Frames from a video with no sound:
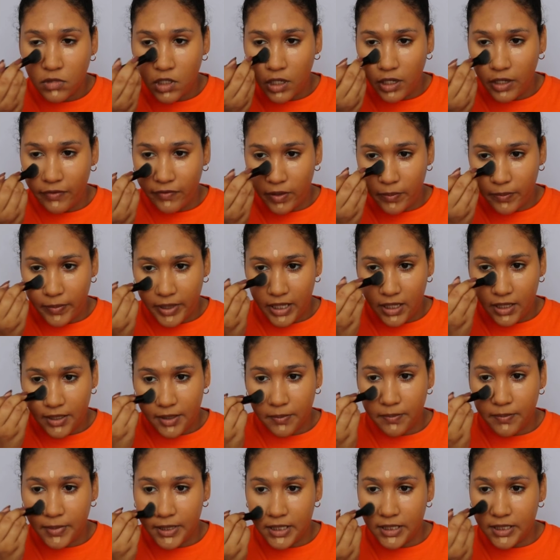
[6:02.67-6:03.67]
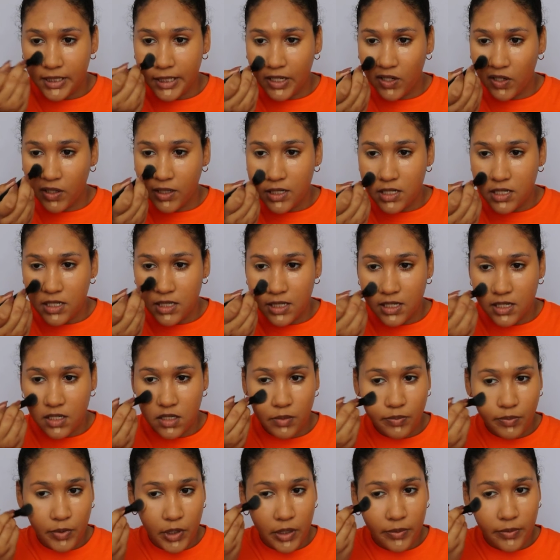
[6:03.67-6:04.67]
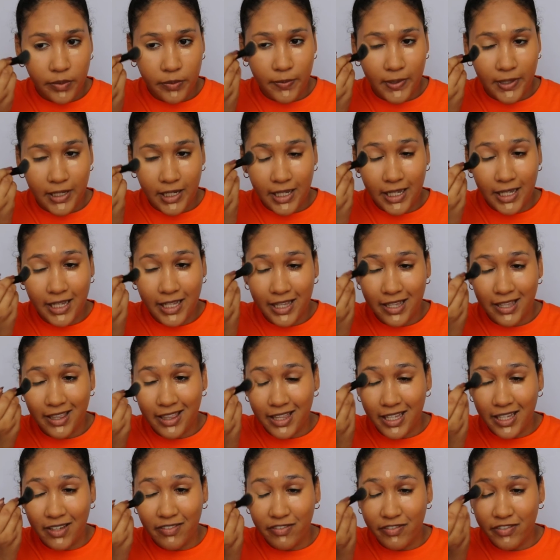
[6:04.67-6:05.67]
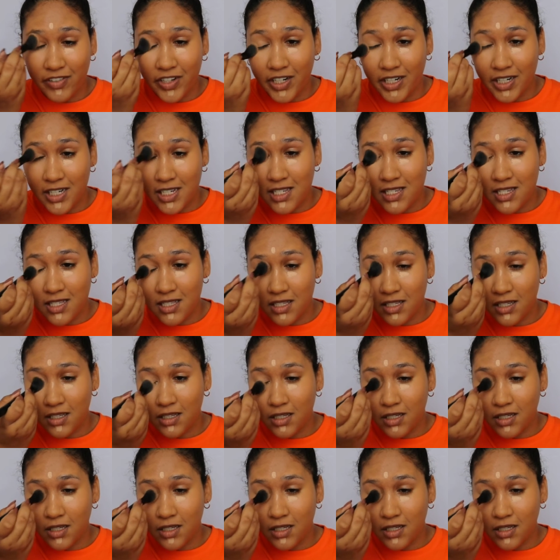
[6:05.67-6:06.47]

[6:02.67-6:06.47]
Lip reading: If I'm being completely honest, these are probably the first